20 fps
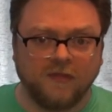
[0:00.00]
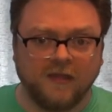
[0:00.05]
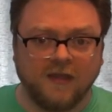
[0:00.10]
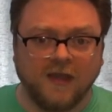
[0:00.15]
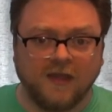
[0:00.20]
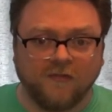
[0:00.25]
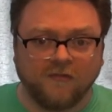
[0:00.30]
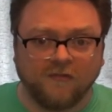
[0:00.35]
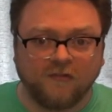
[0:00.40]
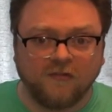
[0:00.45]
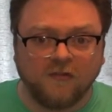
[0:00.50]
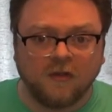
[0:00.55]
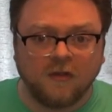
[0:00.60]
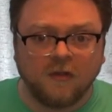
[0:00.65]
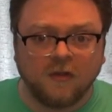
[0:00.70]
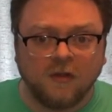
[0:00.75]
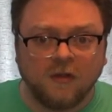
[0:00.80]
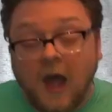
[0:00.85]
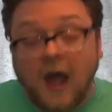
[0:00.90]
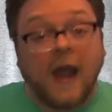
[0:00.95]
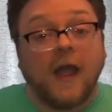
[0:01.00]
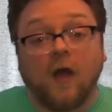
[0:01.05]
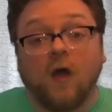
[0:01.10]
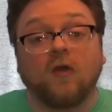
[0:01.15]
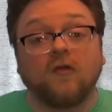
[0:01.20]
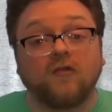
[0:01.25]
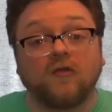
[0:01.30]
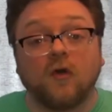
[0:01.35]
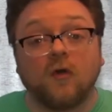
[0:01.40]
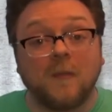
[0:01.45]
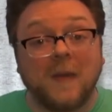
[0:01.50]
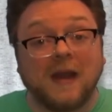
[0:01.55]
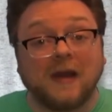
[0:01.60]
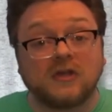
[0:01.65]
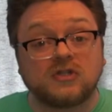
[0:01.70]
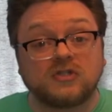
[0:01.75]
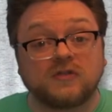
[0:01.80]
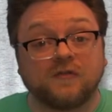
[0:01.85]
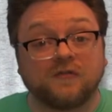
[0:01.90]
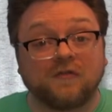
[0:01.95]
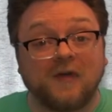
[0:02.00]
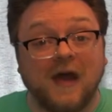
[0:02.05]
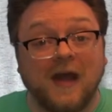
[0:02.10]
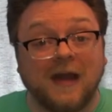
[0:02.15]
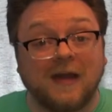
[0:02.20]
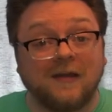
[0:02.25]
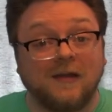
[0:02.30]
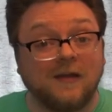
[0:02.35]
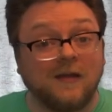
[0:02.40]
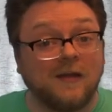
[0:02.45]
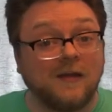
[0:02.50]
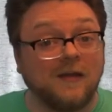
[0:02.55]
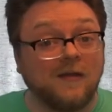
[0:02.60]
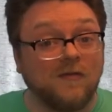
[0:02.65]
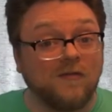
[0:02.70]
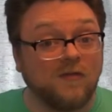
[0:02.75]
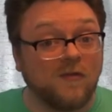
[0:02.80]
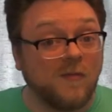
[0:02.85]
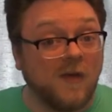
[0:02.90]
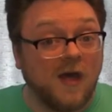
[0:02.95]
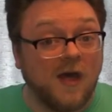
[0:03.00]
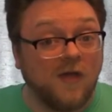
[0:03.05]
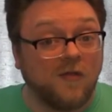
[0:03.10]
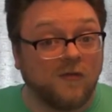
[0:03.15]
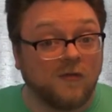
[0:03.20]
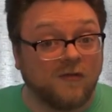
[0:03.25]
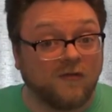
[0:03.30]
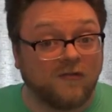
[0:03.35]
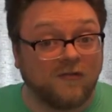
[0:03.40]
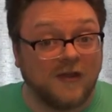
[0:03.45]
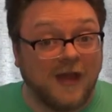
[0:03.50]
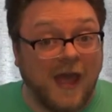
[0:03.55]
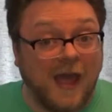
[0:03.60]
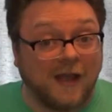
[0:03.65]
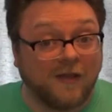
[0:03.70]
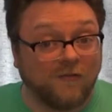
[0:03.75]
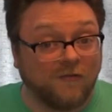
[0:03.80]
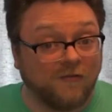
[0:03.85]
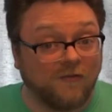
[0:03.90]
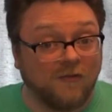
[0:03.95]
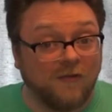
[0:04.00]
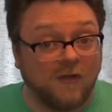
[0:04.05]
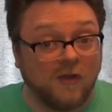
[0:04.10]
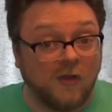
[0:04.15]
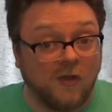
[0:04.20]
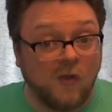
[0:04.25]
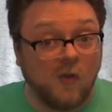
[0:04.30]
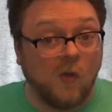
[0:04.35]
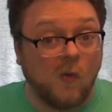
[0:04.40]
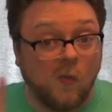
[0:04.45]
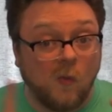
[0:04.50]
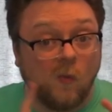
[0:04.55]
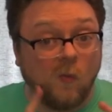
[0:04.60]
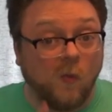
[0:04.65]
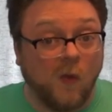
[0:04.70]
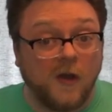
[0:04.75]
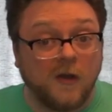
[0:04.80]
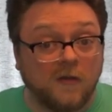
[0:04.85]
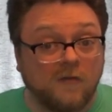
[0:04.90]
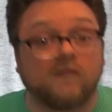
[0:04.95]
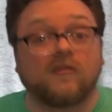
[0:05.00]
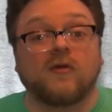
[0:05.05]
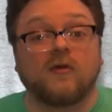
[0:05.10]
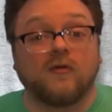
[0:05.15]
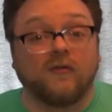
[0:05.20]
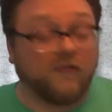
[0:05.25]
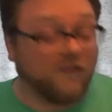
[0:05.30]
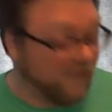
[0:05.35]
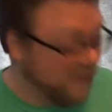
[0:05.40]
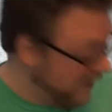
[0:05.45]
this. I also managed to find some other snacks. One of those